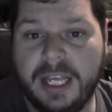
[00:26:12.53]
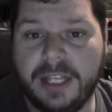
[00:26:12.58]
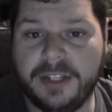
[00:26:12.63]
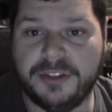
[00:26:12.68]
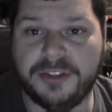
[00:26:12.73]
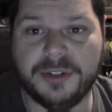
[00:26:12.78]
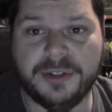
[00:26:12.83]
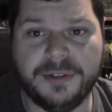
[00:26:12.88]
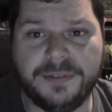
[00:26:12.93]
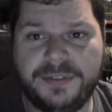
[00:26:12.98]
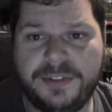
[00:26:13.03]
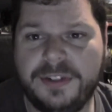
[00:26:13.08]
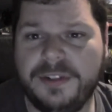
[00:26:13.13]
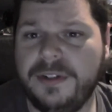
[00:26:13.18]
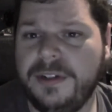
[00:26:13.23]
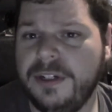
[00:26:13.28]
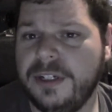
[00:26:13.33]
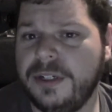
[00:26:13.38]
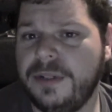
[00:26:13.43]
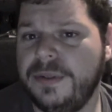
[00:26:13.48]
So if you
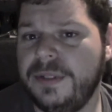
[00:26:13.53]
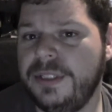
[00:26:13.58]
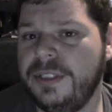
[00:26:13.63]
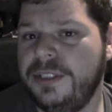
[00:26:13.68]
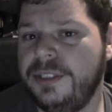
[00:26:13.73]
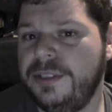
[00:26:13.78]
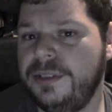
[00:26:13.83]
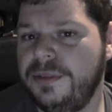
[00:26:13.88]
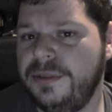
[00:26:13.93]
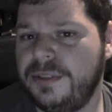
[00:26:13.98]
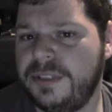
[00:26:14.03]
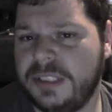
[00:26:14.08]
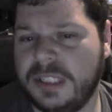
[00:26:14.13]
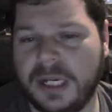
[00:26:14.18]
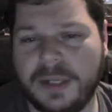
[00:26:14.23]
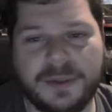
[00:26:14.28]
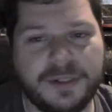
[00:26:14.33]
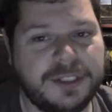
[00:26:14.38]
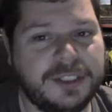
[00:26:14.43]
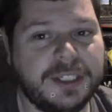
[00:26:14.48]
are going to
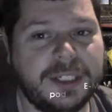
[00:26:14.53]
Star Wars